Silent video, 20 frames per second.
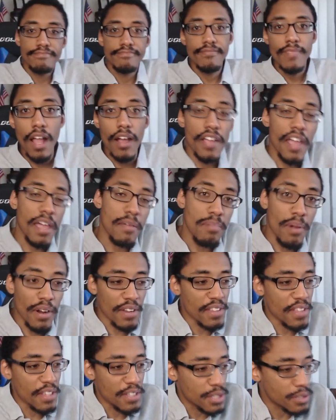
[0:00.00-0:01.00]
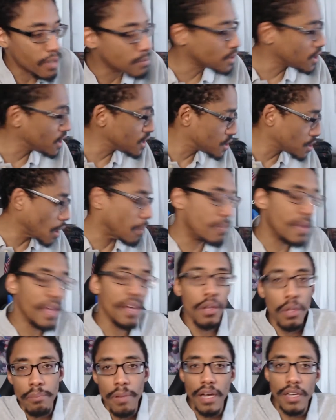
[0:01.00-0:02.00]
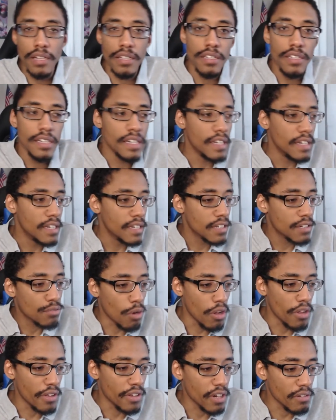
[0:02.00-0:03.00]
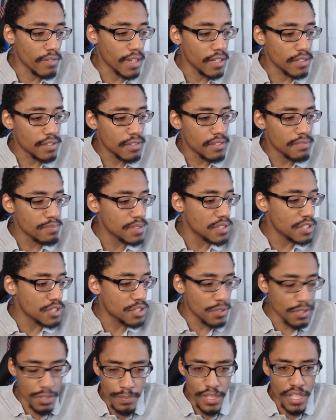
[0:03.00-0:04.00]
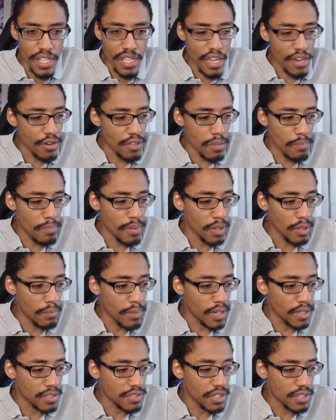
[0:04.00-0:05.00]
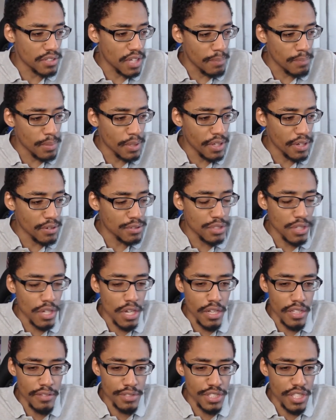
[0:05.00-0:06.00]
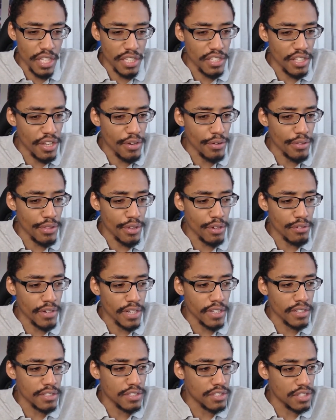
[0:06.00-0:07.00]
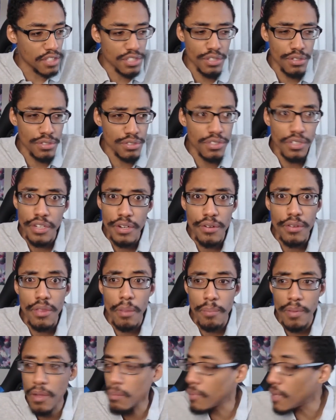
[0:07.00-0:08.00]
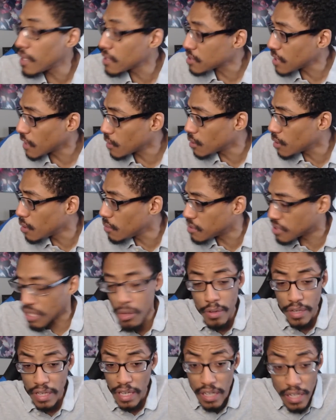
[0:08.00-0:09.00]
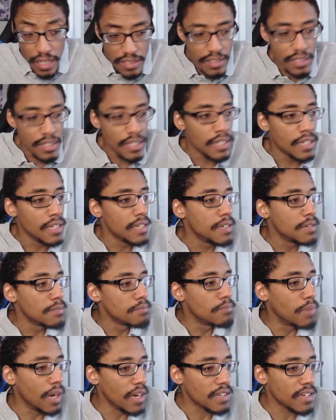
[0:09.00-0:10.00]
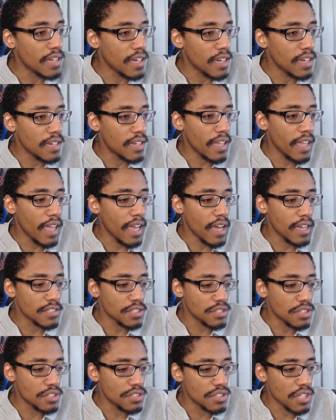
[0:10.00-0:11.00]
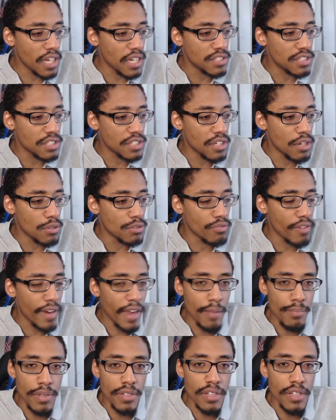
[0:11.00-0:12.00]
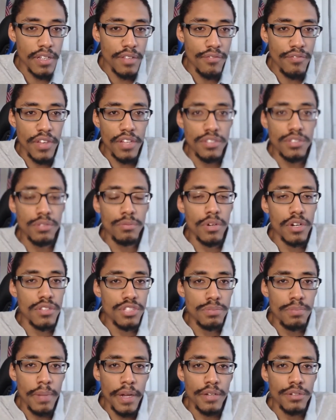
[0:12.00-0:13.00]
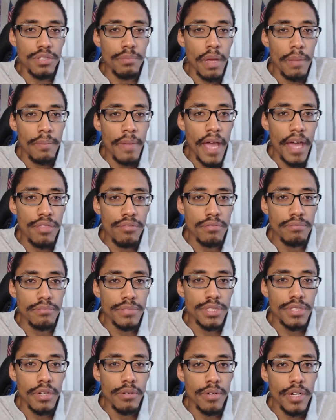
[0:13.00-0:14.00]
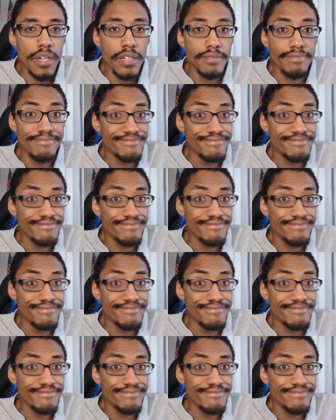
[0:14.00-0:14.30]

Okay, pardon the interruption. I saw a pill bug crawling around. This has been the year of the pill bugs. Like, a couple of years ago, it was like the year of the crickets. This year's the year of the pill bugs. I don't know what's going on. But, yeah, I just decided to go grab it and feed it to one of the spiders in my bathroom. So,